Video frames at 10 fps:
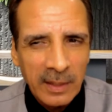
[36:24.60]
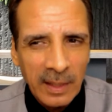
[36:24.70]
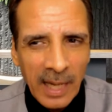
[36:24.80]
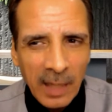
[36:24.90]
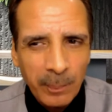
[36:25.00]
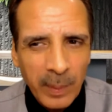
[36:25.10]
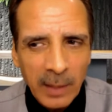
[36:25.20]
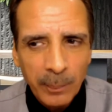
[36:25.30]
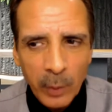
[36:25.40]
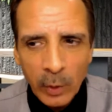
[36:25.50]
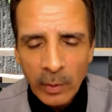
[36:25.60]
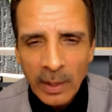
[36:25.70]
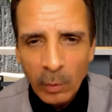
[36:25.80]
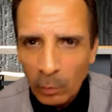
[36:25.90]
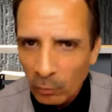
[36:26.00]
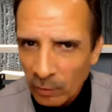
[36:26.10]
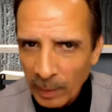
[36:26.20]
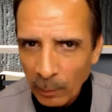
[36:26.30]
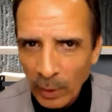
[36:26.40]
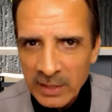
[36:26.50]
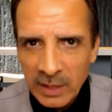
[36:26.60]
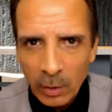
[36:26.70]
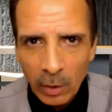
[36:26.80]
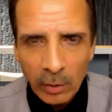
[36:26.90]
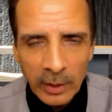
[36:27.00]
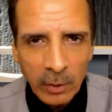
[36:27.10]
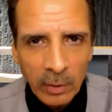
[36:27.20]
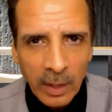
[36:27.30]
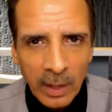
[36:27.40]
A lot of people, remember what I said earlier?